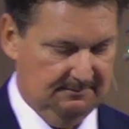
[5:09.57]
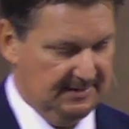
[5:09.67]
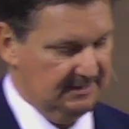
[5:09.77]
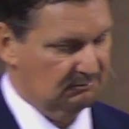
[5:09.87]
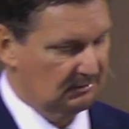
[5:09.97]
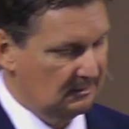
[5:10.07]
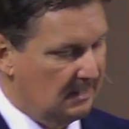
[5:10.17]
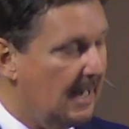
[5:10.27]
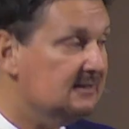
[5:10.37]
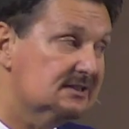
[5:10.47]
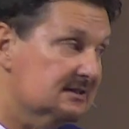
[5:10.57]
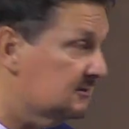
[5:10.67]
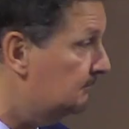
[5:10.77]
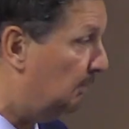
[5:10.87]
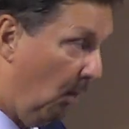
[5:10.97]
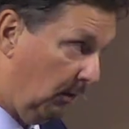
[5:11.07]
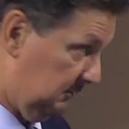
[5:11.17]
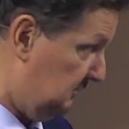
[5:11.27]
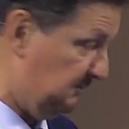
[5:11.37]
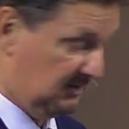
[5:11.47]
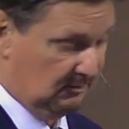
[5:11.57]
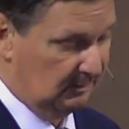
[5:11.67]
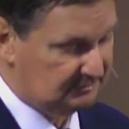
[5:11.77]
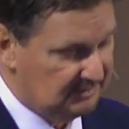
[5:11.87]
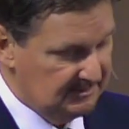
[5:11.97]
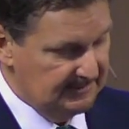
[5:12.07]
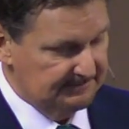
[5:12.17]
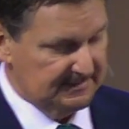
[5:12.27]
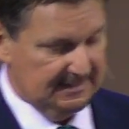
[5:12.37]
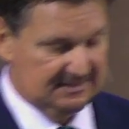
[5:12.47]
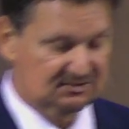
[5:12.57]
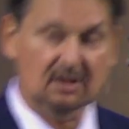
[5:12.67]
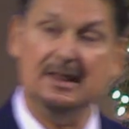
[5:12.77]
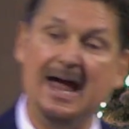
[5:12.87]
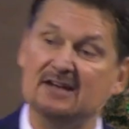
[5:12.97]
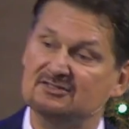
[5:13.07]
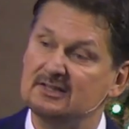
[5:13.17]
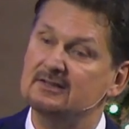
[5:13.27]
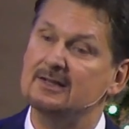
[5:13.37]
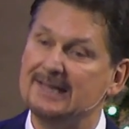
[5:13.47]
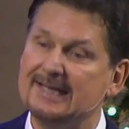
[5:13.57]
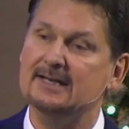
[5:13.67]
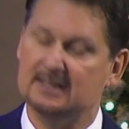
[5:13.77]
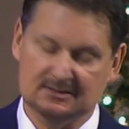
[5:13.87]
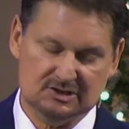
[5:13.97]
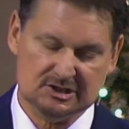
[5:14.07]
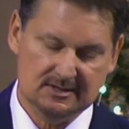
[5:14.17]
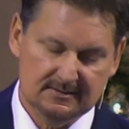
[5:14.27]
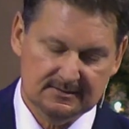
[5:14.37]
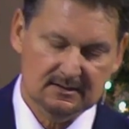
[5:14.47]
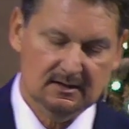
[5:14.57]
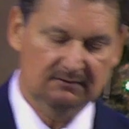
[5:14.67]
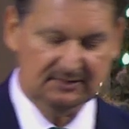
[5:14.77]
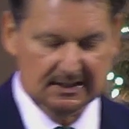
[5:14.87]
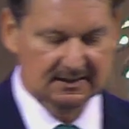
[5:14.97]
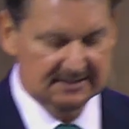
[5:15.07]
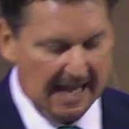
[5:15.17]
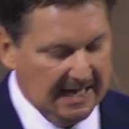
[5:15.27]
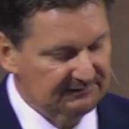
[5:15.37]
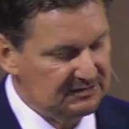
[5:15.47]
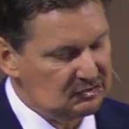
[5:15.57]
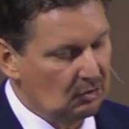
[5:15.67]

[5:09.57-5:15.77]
him. They realized his importance because he's the last in the lineage of King David.